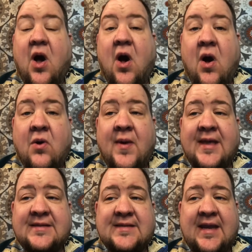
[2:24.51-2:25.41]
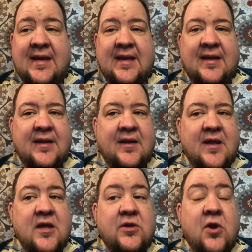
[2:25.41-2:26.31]
always needed,
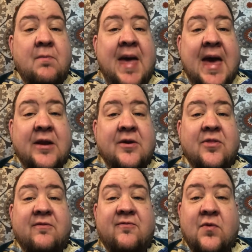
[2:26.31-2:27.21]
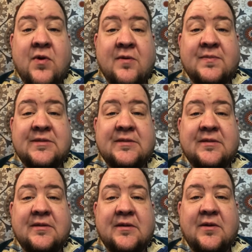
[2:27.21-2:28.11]
no matter the forms
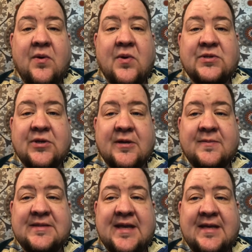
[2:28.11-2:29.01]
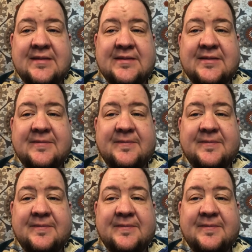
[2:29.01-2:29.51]
or circumstance?